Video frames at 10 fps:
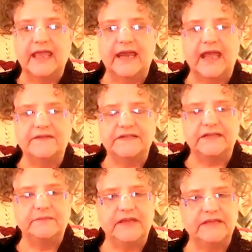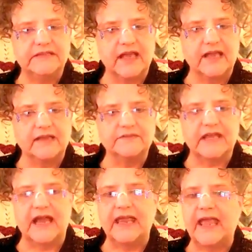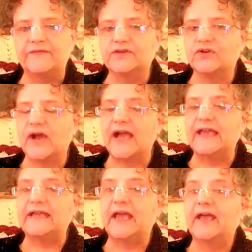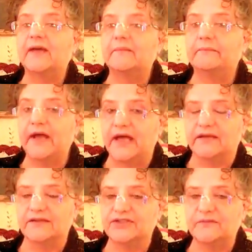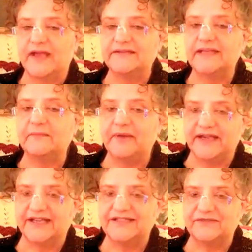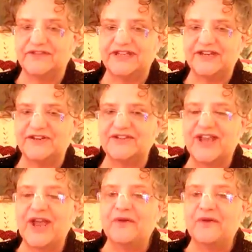And I've said many times, I have cried bottles. You might say buckets of tears.